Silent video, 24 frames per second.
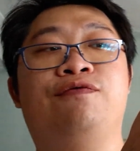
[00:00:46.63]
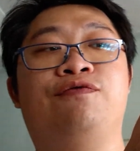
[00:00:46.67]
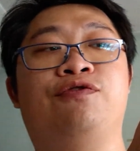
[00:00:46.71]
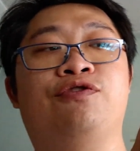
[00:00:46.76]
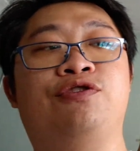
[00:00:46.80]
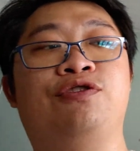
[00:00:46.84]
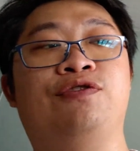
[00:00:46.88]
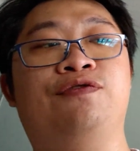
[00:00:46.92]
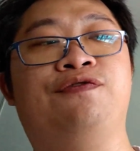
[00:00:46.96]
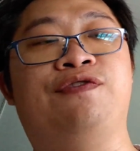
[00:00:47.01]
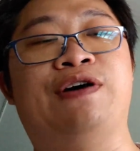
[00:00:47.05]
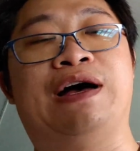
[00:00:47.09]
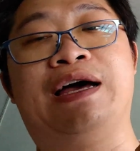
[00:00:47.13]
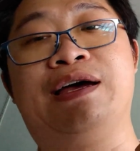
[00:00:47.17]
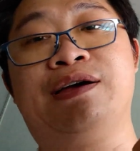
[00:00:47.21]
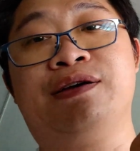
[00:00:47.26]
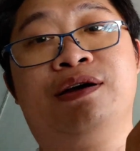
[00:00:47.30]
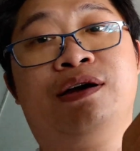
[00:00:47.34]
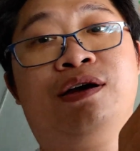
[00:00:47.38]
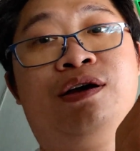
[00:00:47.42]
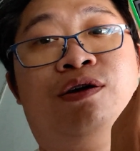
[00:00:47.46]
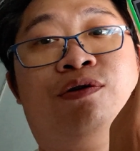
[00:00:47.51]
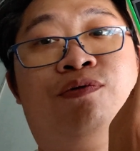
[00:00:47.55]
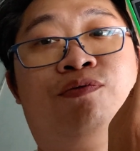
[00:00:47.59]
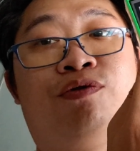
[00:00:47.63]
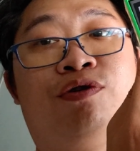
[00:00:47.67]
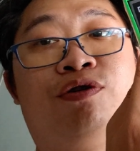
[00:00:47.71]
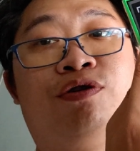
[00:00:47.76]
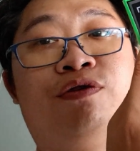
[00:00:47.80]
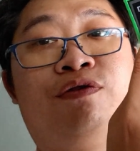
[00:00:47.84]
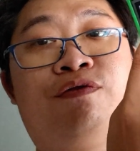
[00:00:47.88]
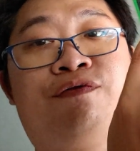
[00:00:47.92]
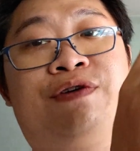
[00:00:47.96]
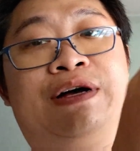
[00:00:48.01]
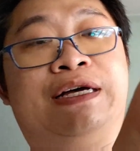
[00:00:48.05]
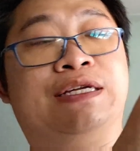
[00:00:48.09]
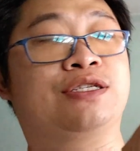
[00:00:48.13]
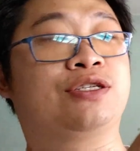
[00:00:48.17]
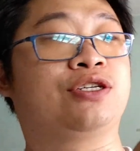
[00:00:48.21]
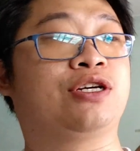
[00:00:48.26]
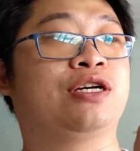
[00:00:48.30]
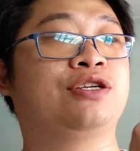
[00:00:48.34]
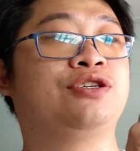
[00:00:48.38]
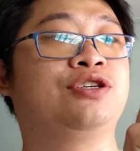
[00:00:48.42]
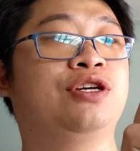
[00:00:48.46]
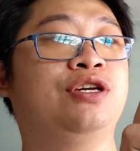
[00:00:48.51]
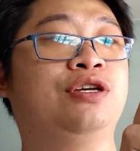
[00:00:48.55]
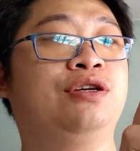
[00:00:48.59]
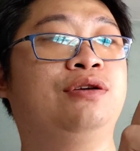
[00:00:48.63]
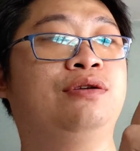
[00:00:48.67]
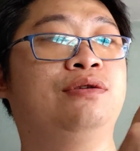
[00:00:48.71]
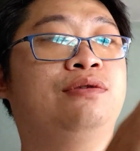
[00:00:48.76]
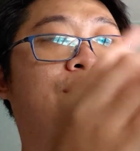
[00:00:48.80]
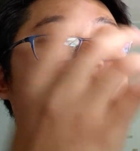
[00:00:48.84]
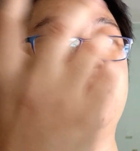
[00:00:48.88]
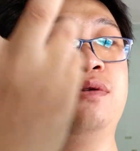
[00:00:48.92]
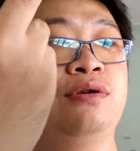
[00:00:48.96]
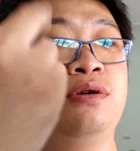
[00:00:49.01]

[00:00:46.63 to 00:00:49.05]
45-watt fast charging,